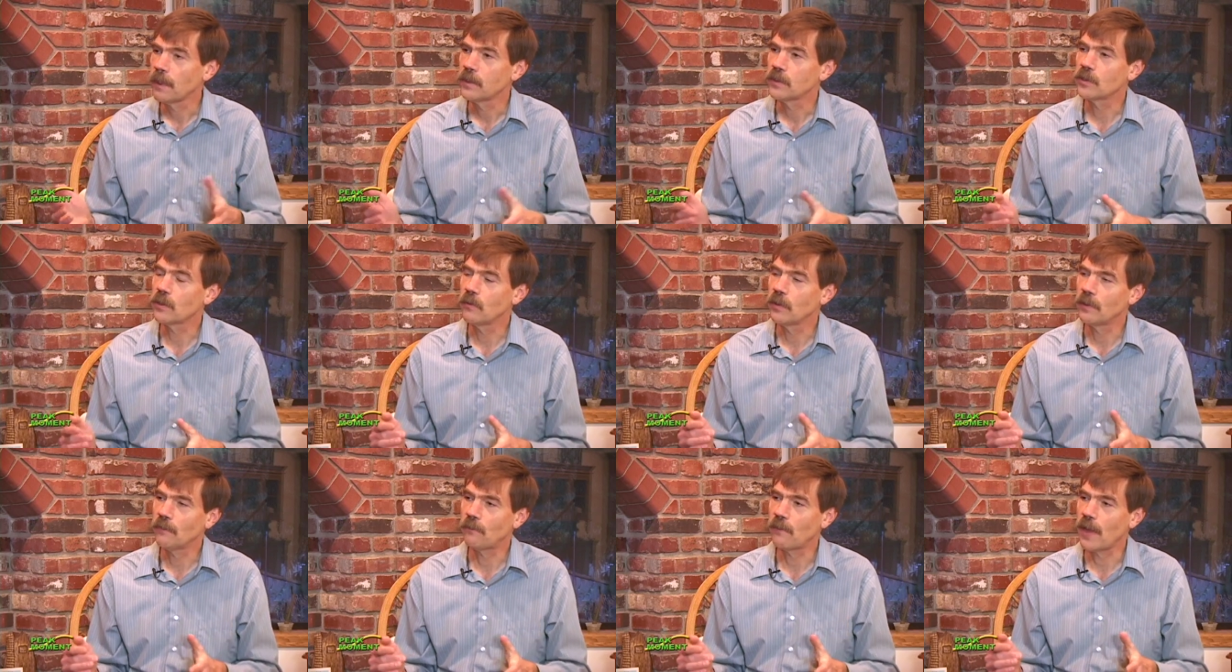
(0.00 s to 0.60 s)

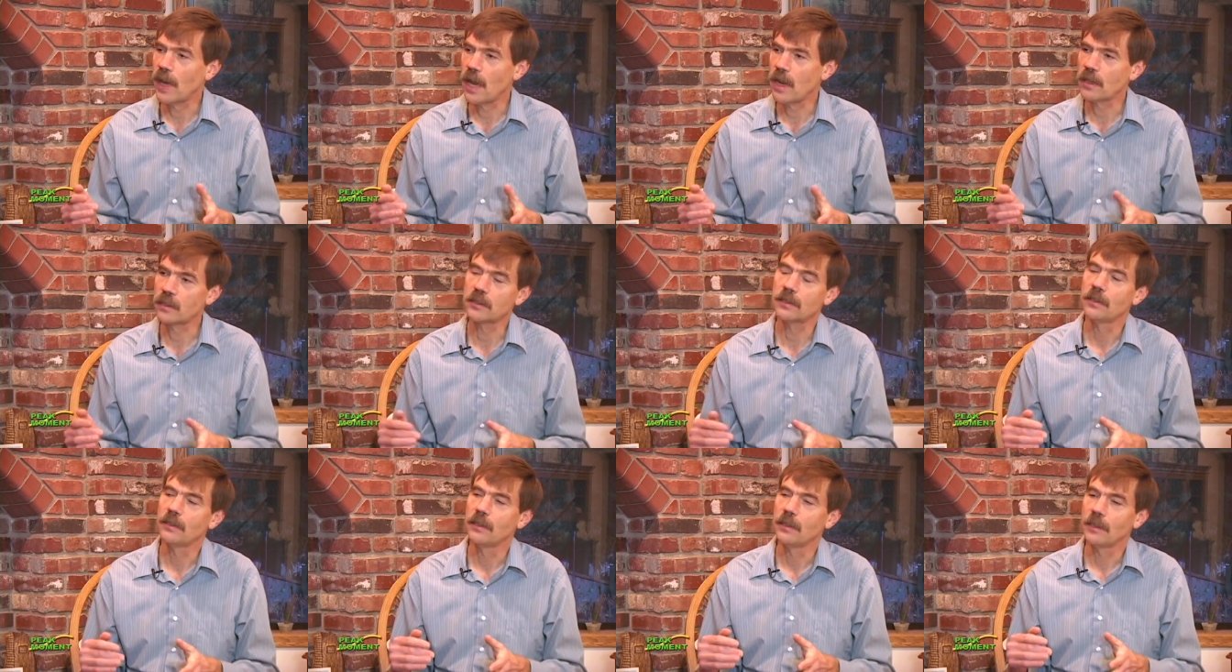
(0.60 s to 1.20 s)
So in
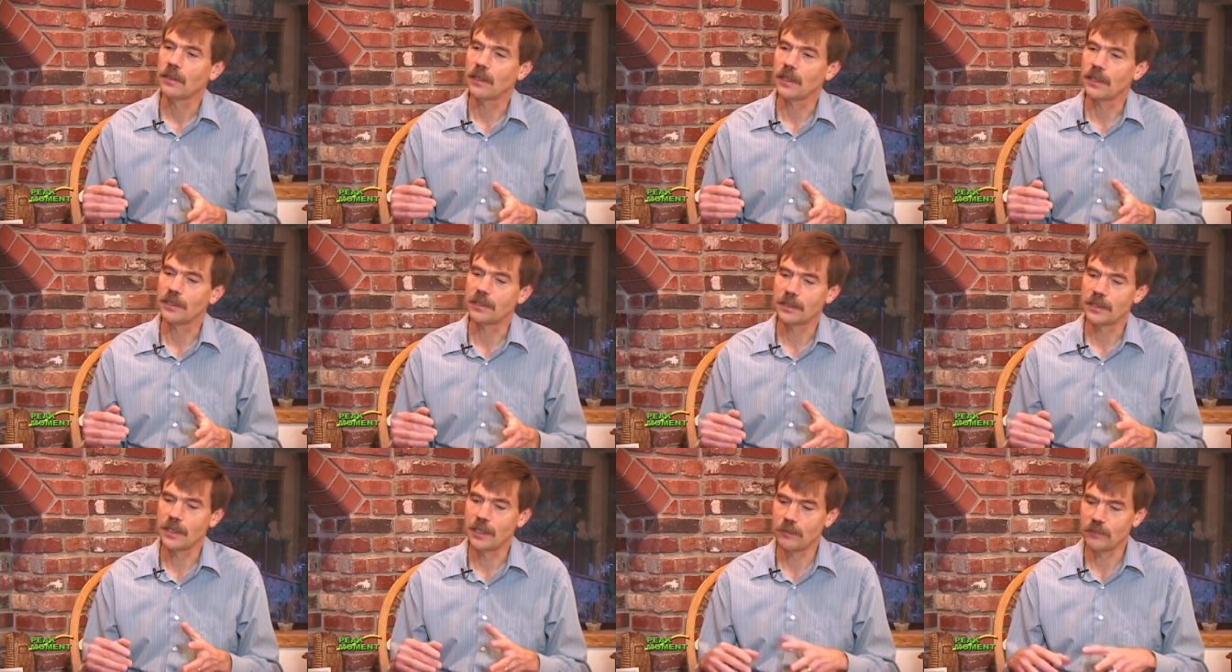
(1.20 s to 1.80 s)
fact, it
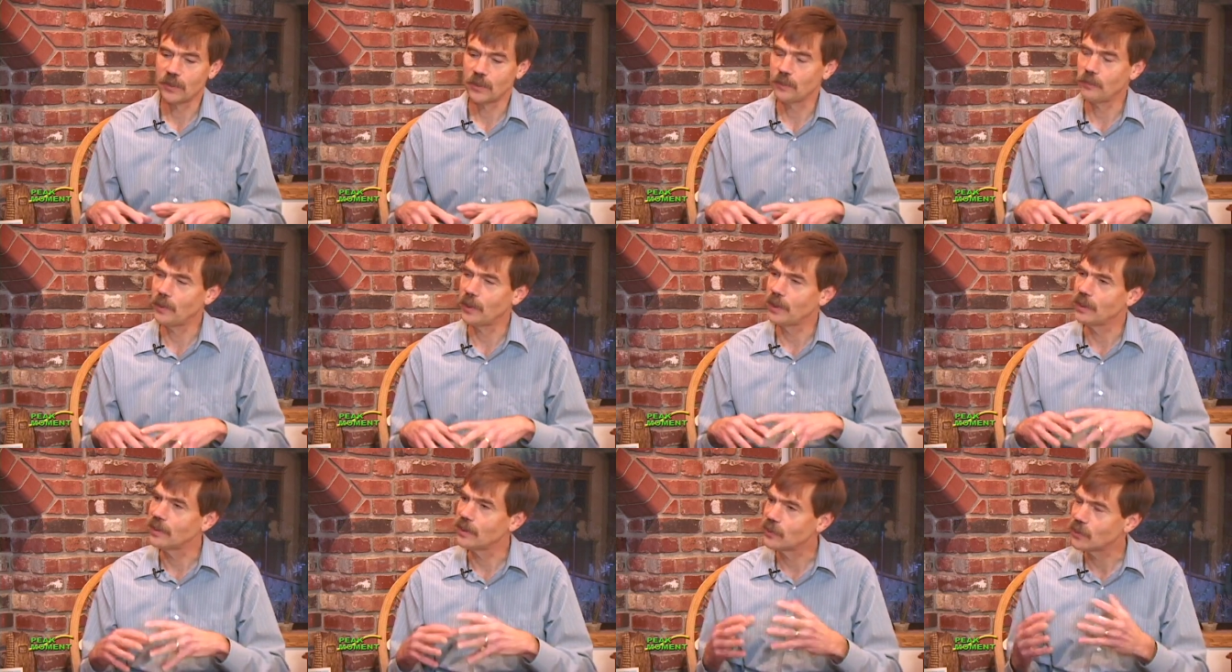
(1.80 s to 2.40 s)
seems to
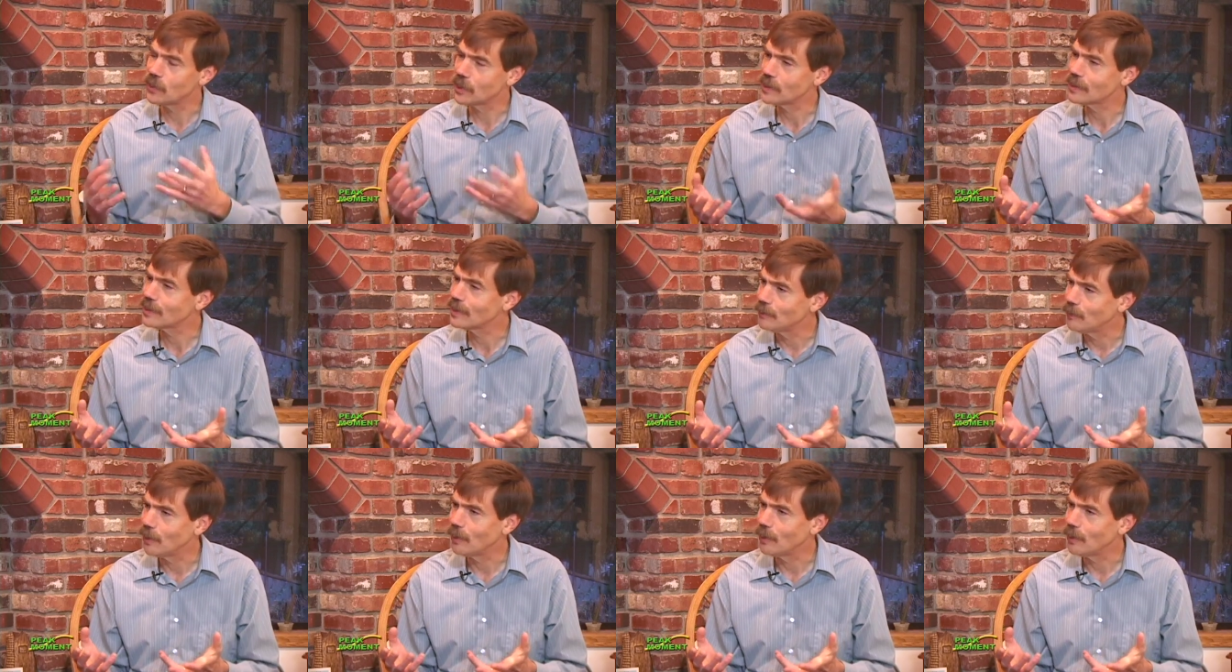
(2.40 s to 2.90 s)
be in the system